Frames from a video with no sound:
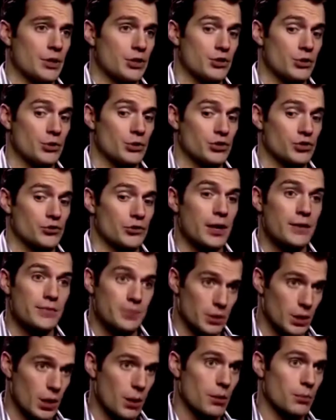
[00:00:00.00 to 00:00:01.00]
we drew straight
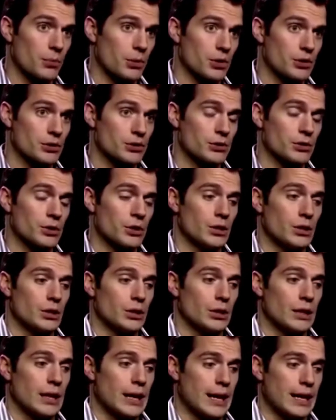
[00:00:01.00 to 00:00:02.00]
from the comic books,
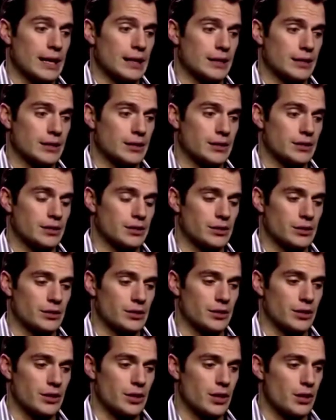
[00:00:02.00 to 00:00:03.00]
and
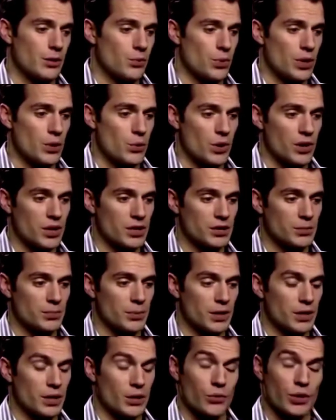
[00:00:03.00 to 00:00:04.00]
we wanted to
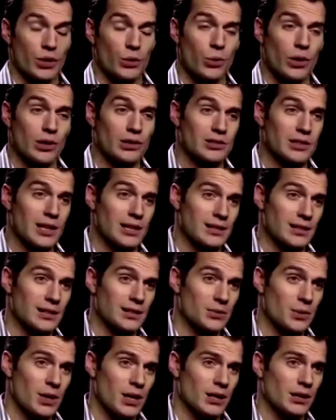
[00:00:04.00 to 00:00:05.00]
put it in a real world setting
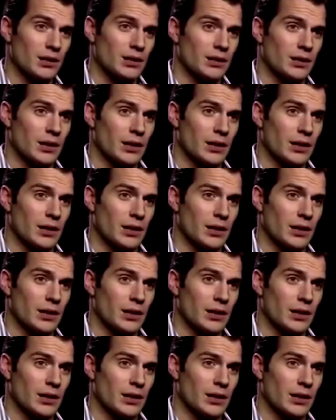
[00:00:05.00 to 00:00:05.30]
as well.